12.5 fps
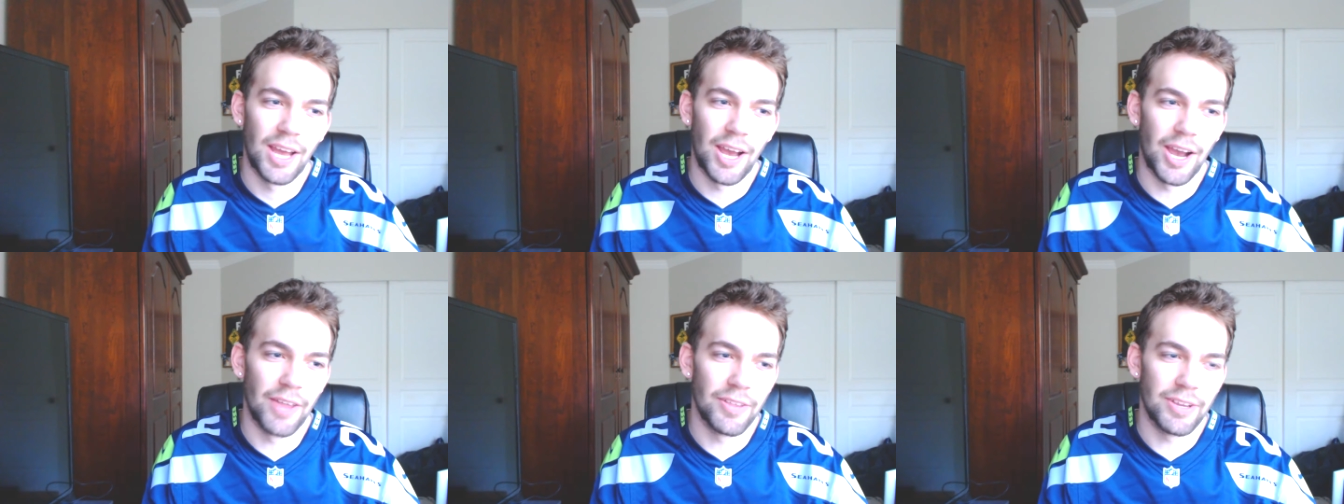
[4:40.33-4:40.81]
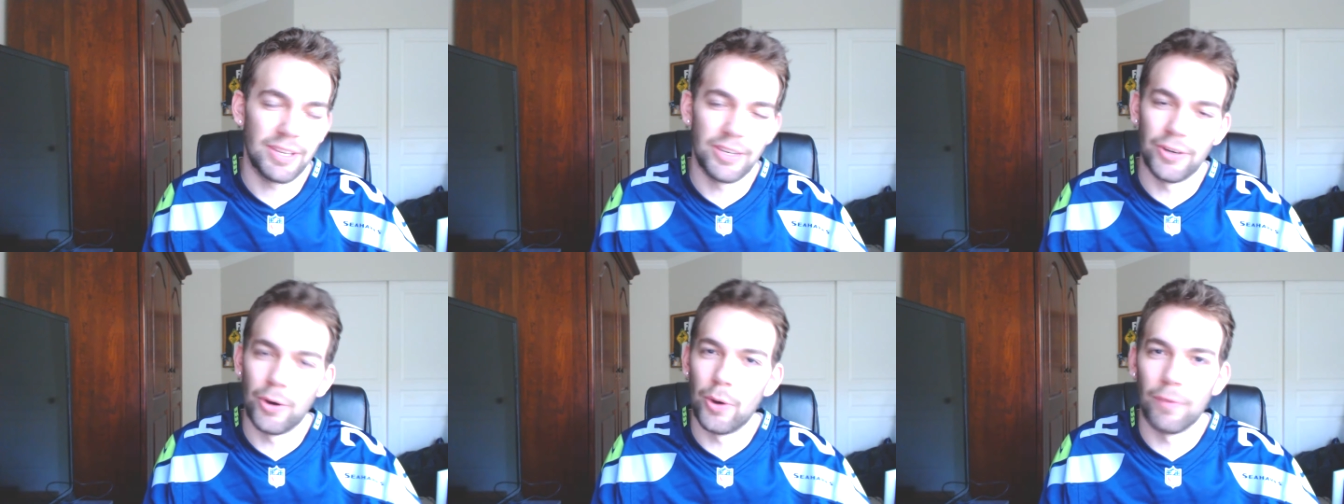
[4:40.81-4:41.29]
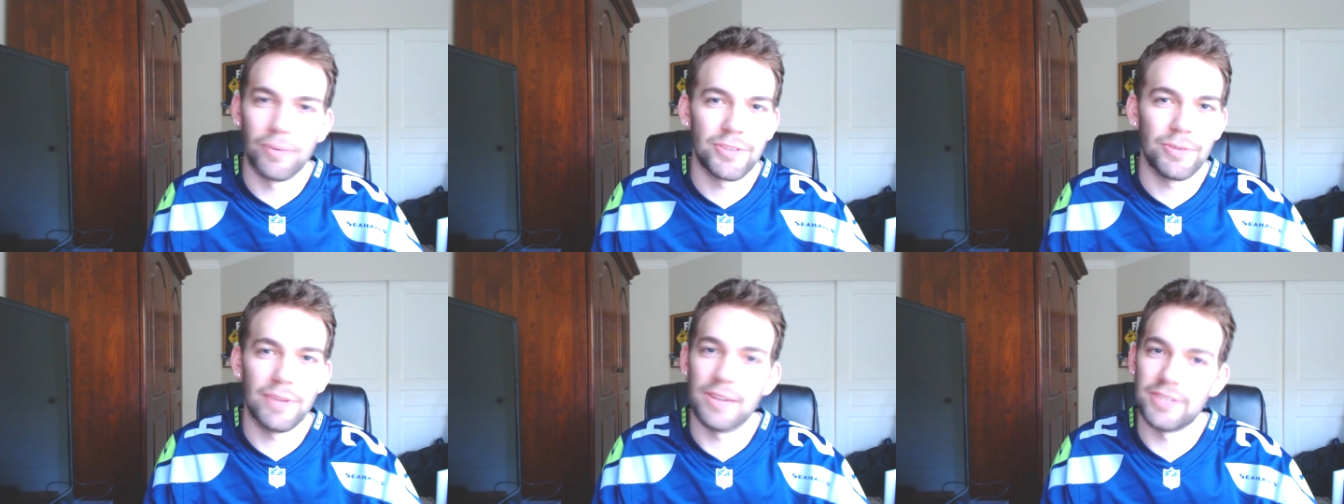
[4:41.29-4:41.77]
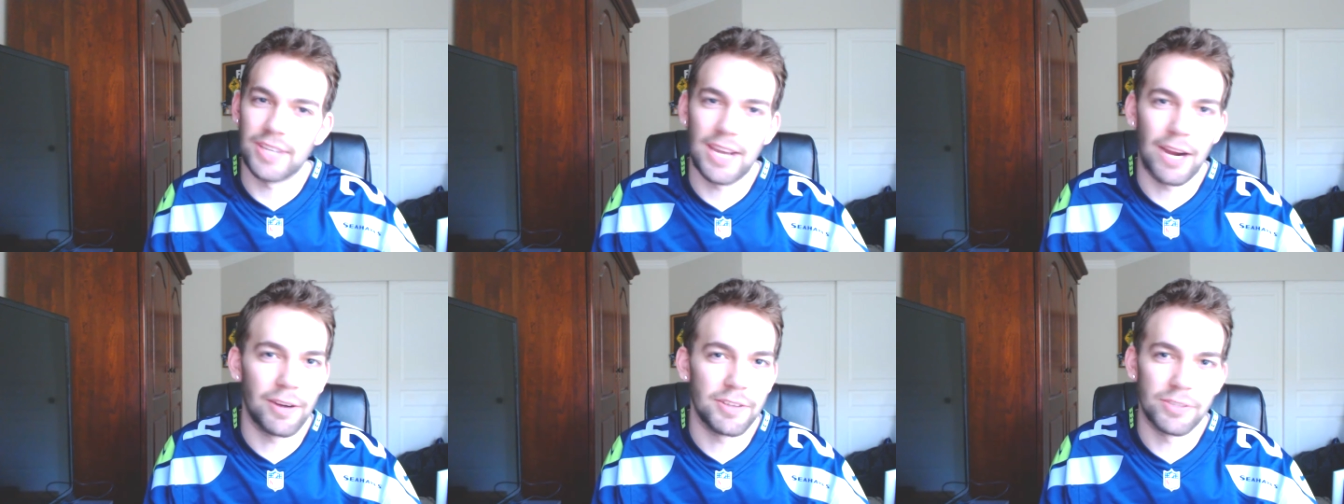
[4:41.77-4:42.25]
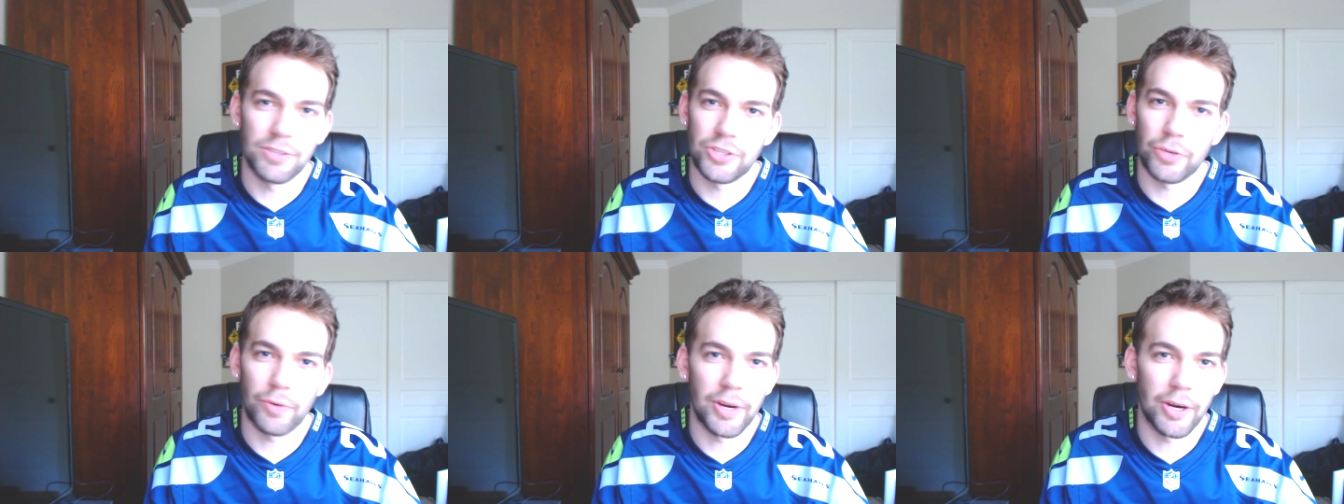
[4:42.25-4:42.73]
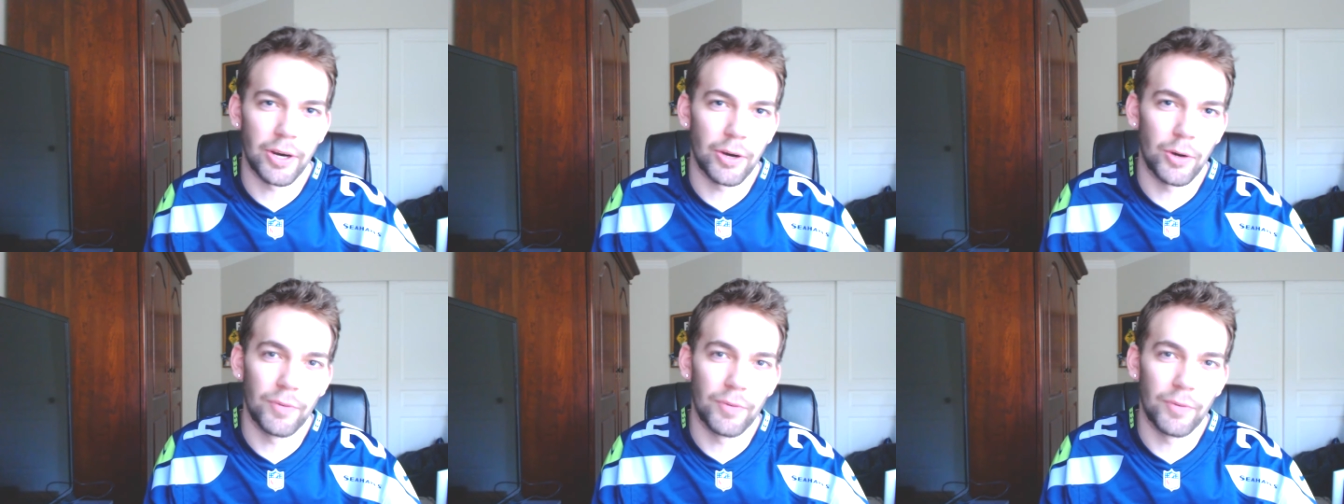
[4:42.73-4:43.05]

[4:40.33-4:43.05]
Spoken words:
Over 2,000 carries in his career,